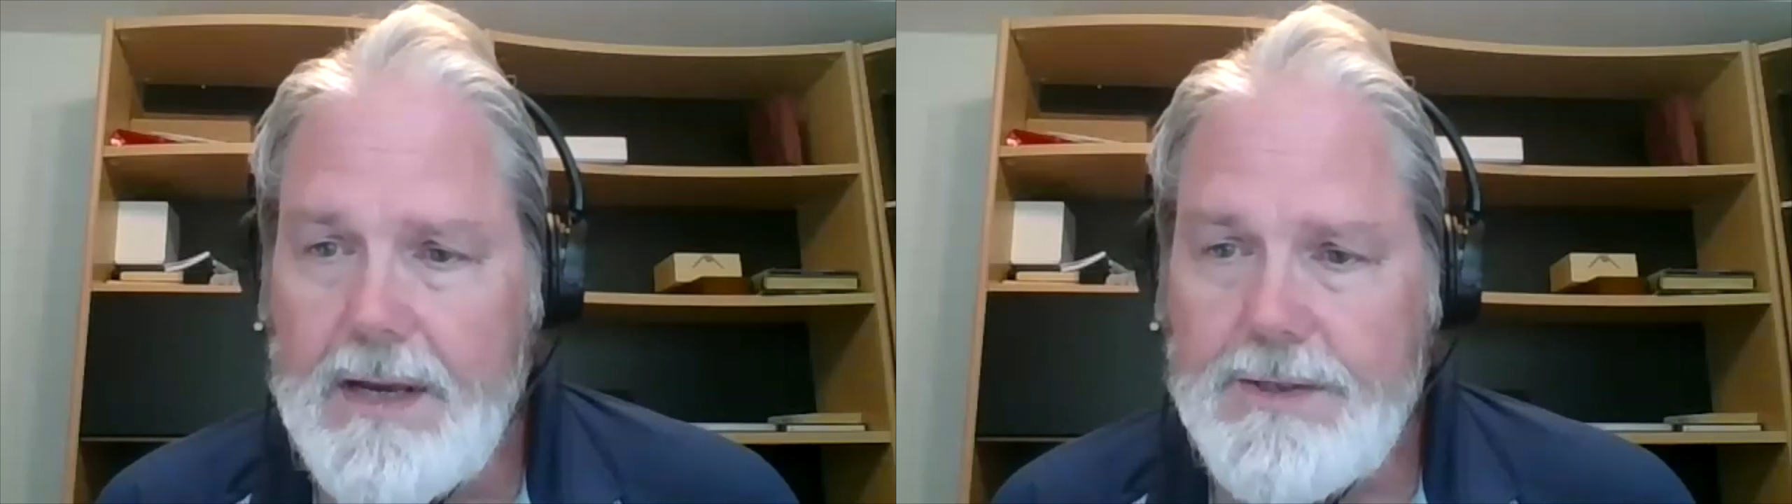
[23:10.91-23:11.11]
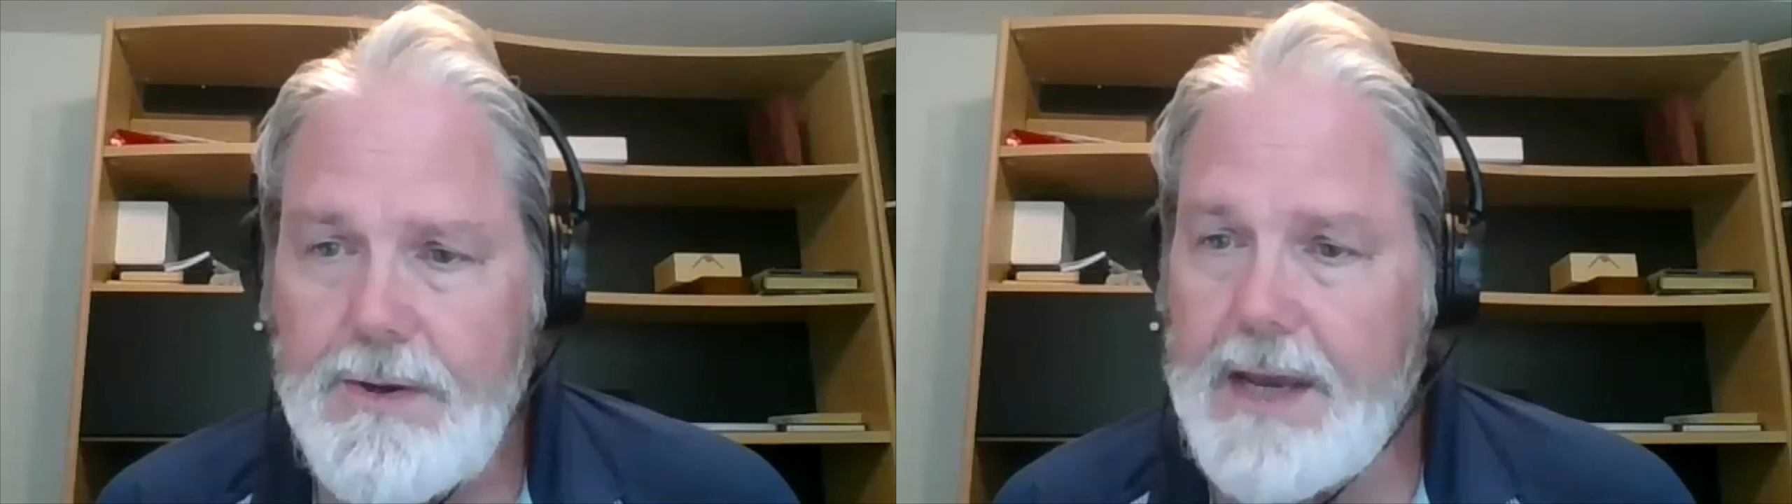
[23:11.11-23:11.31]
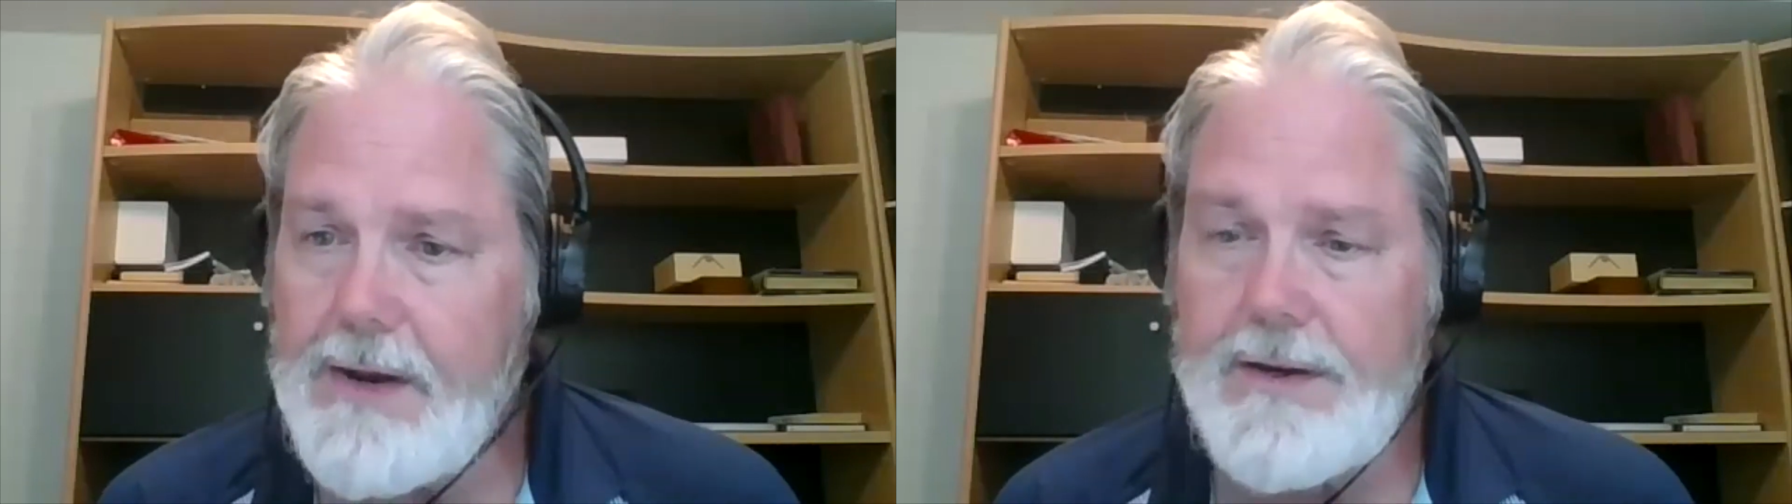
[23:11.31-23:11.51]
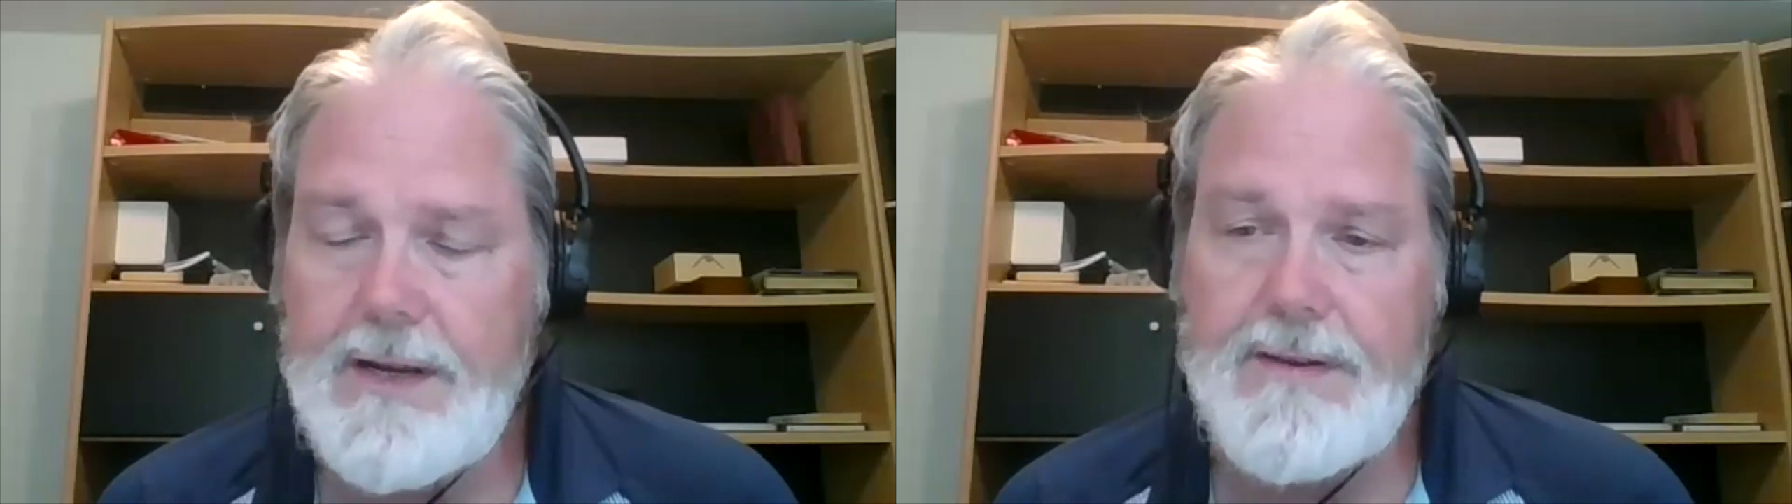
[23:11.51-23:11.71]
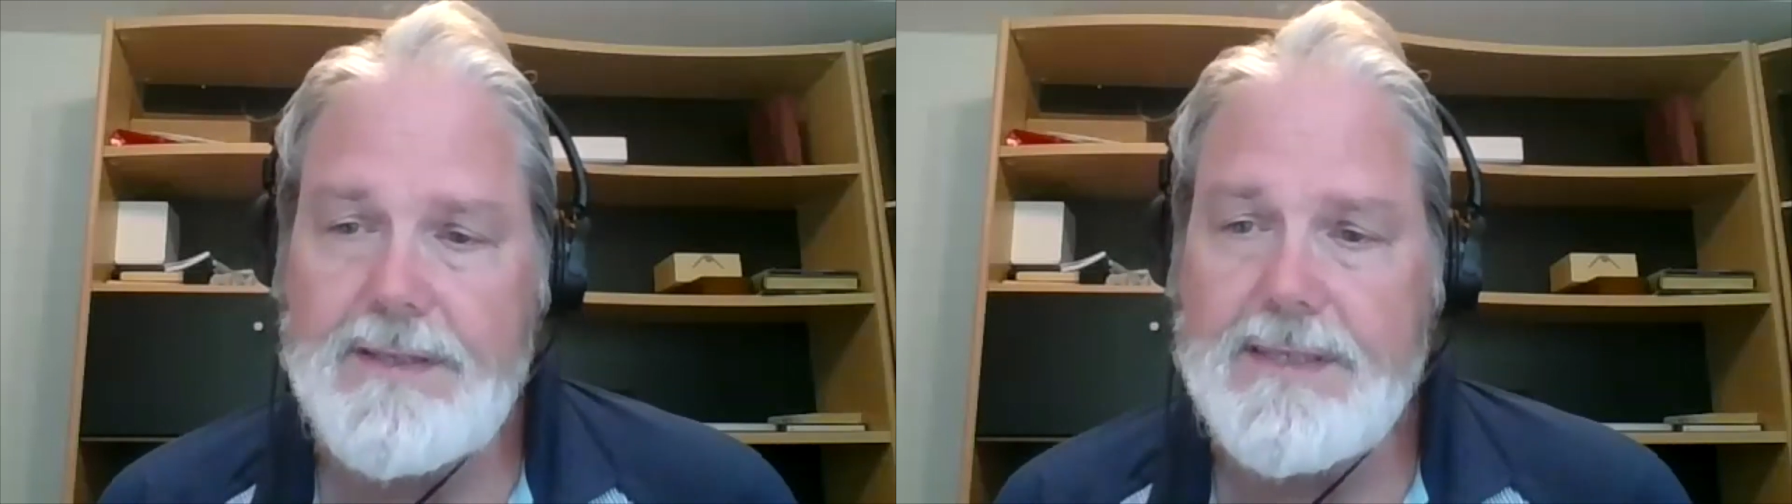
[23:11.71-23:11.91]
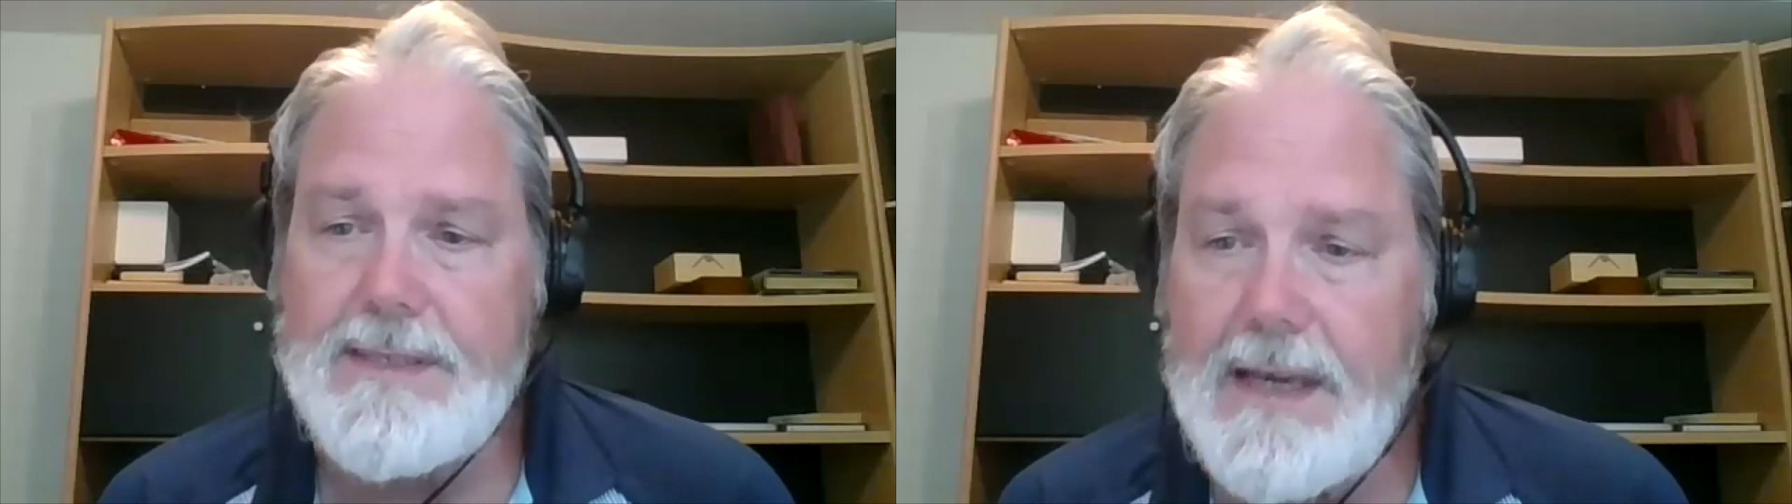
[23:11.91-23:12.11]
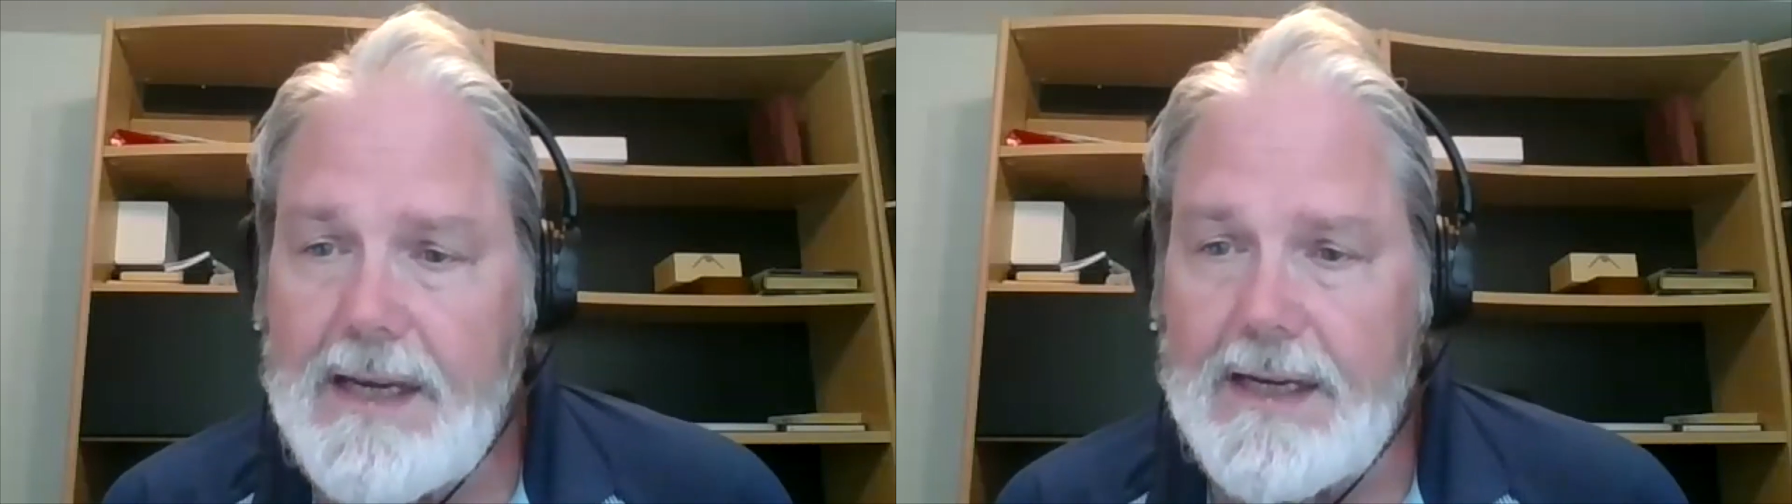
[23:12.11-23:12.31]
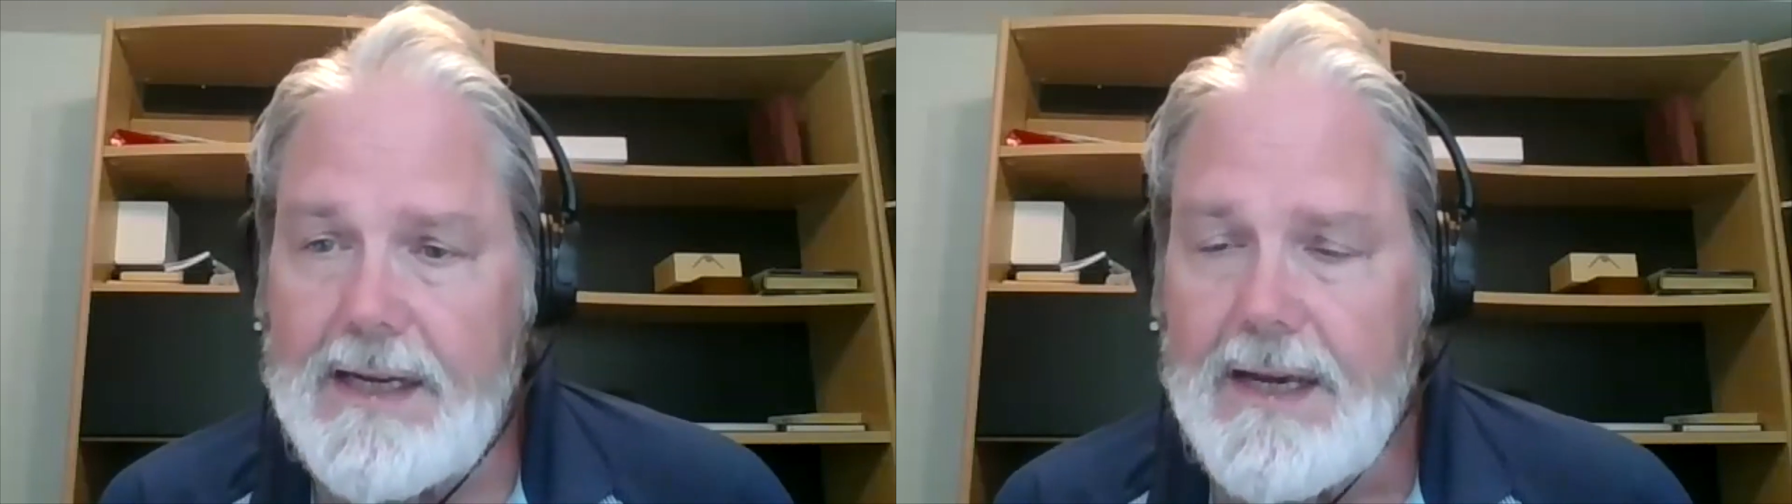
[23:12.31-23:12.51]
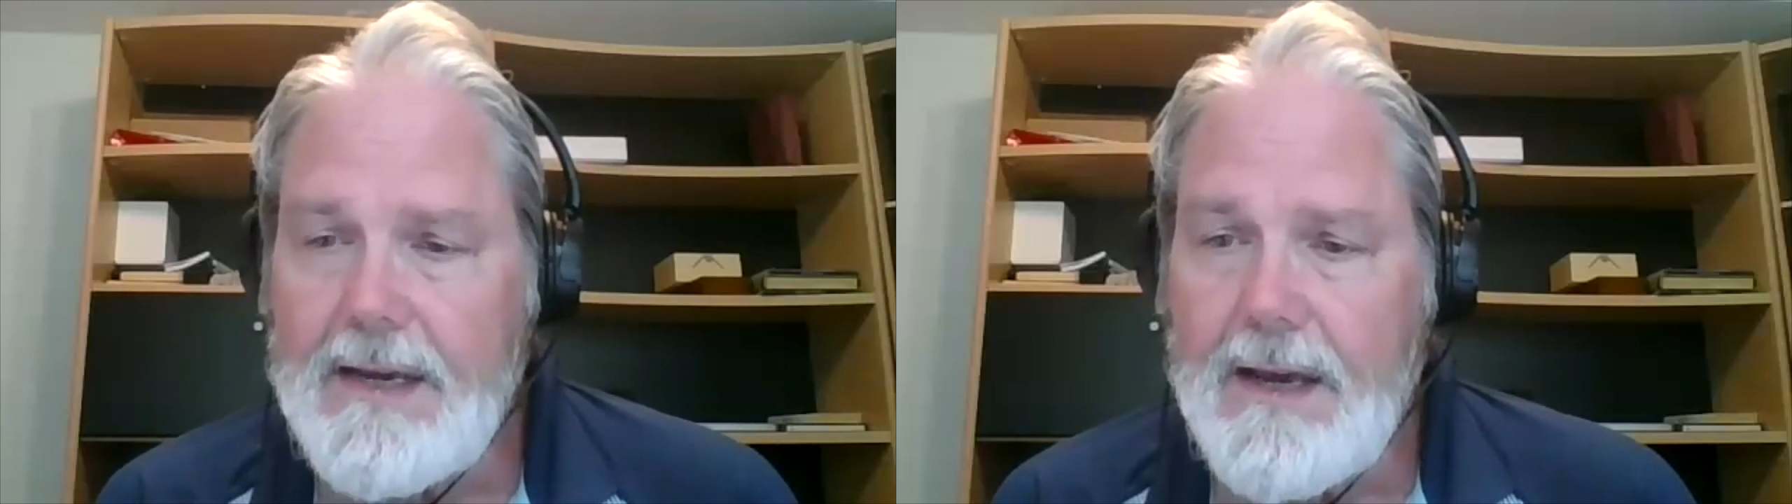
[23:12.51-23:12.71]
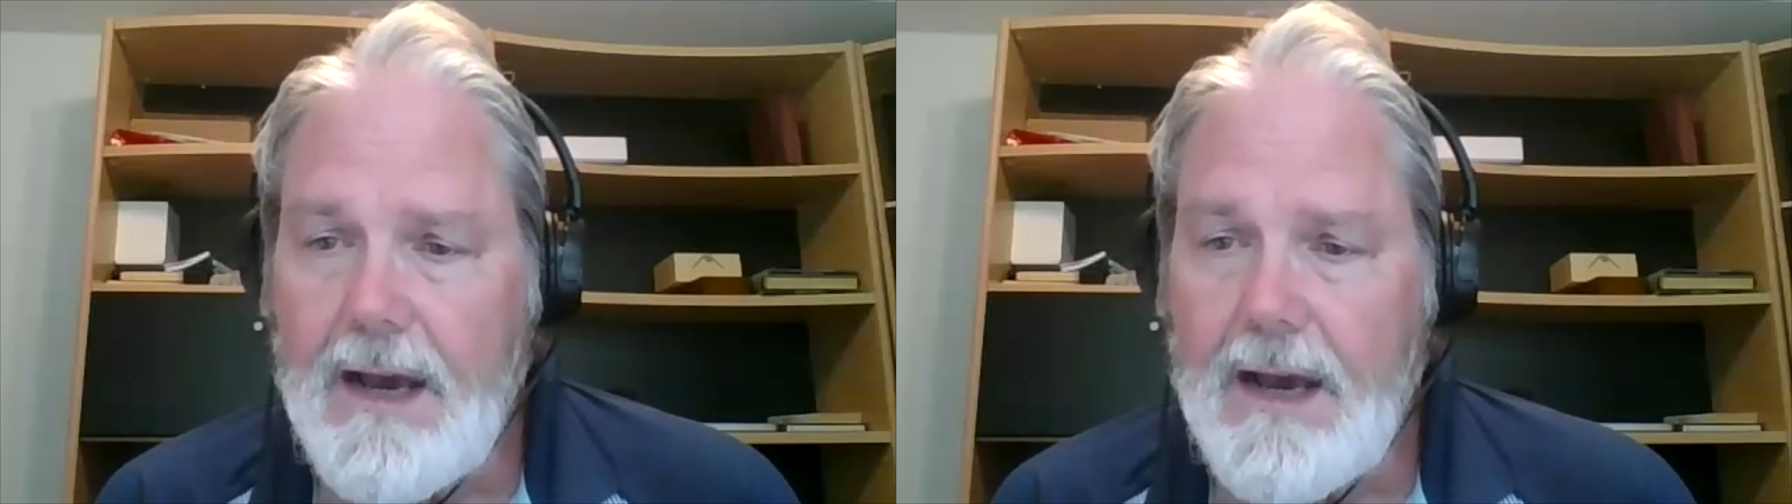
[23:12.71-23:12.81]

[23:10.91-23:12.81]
So they couldn't even see